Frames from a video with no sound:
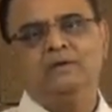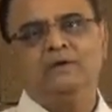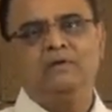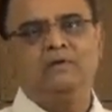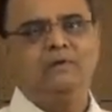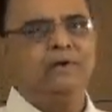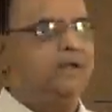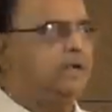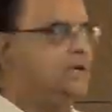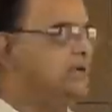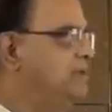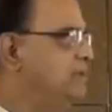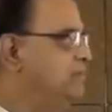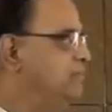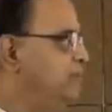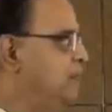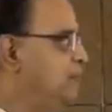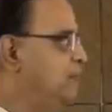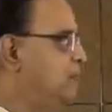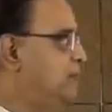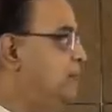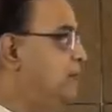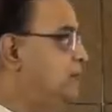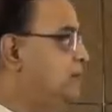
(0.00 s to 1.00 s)
right?
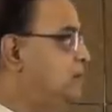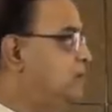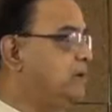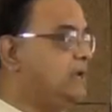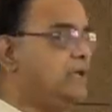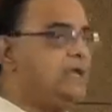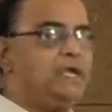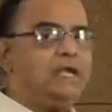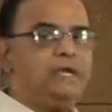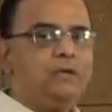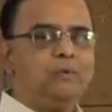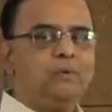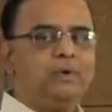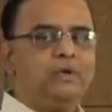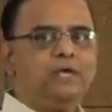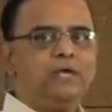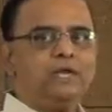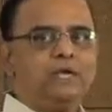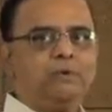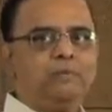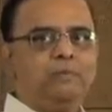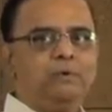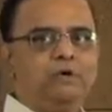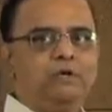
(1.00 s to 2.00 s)
But today we are
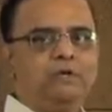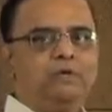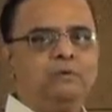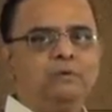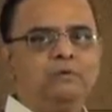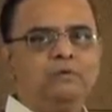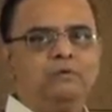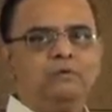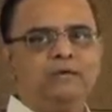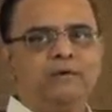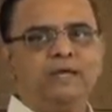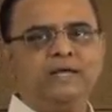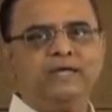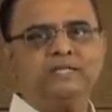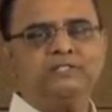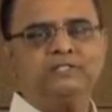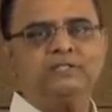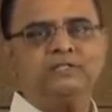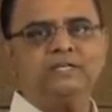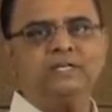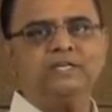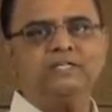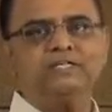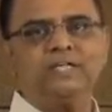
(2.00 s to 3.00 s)
able to
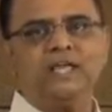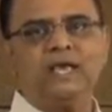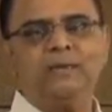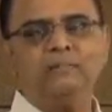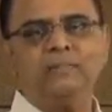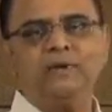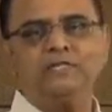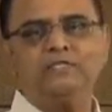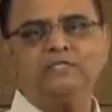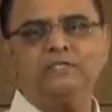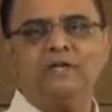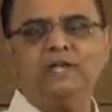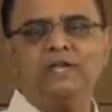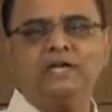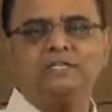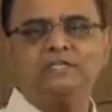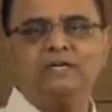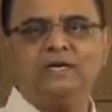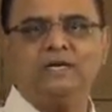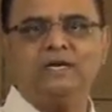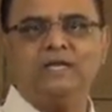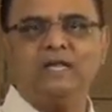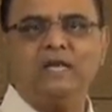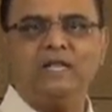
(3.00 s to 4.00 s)
reach the same
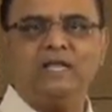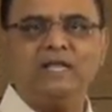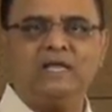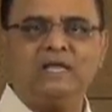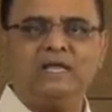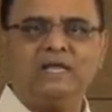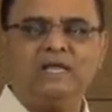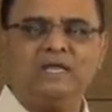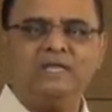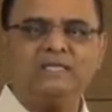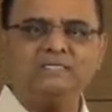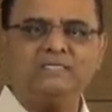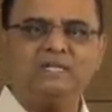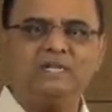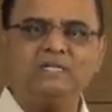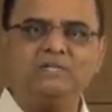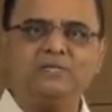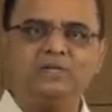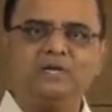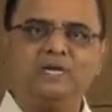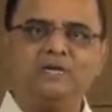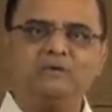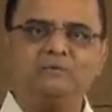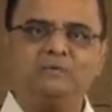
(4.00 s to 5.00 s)
destination, Delhi, in less than
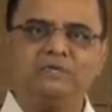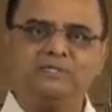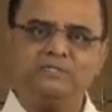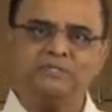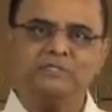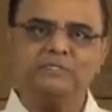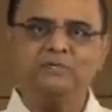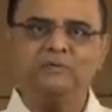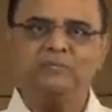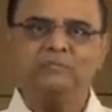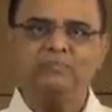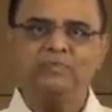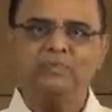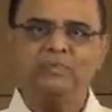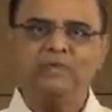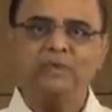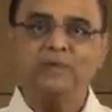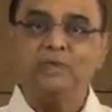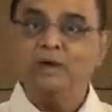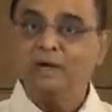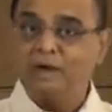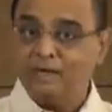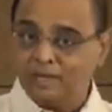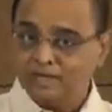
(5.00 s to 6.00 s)
3 hours.
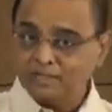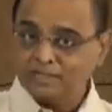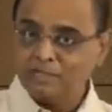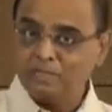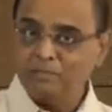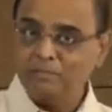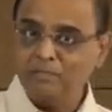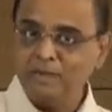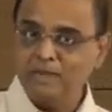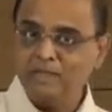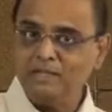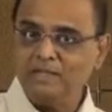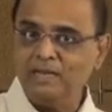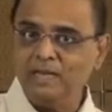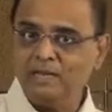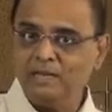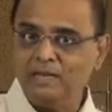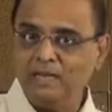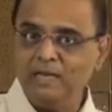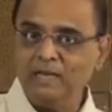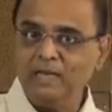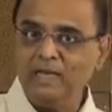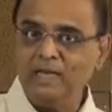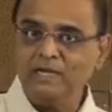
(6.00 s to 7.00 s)
Does it mean that
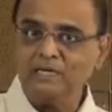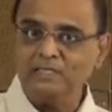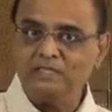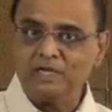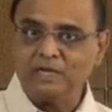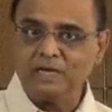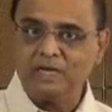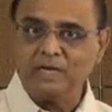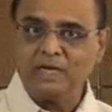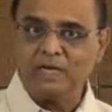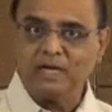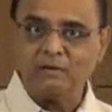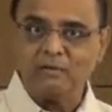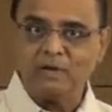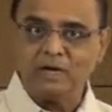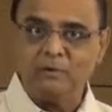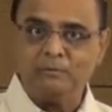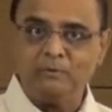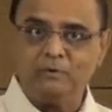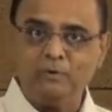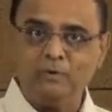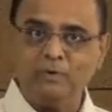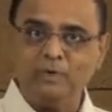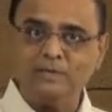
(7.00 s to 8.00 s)
Delhi and Chennai have
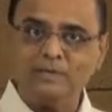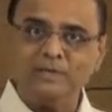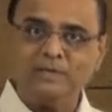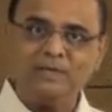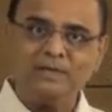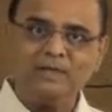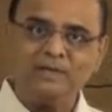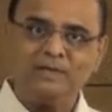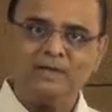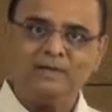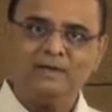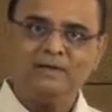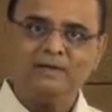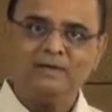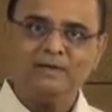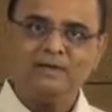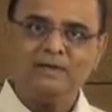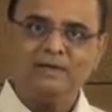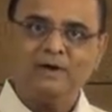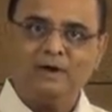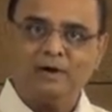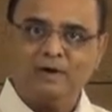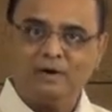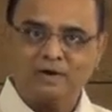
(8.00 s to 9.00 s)
come together
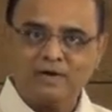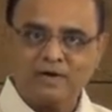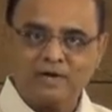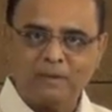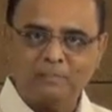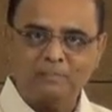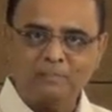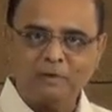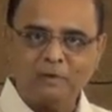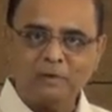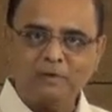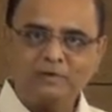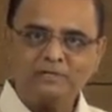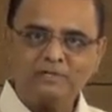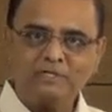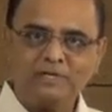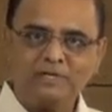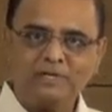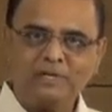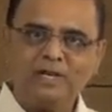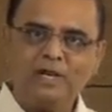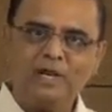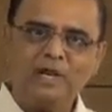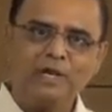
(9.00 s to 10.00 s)
or come
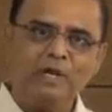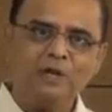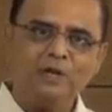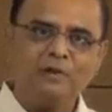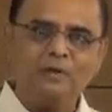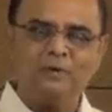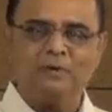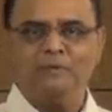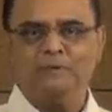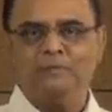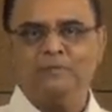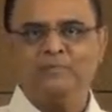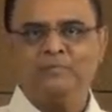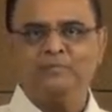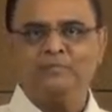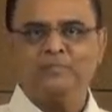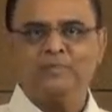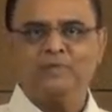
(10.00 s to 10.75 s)
closer? No.